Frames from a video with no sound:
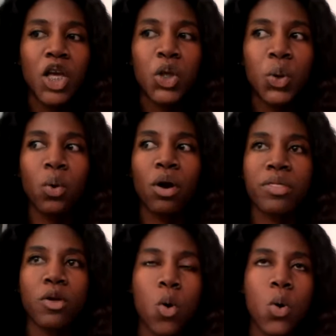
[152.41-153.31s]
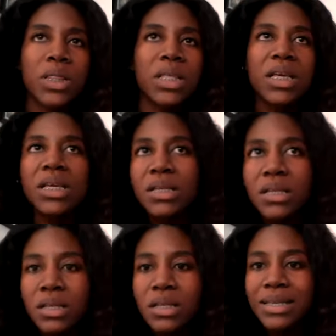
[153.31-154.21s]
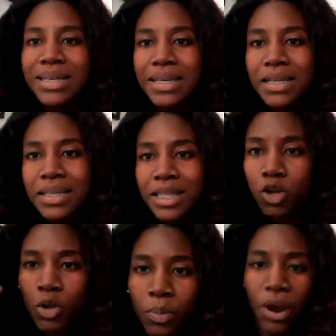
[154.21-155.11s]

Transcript: you were the only little mm-hmm.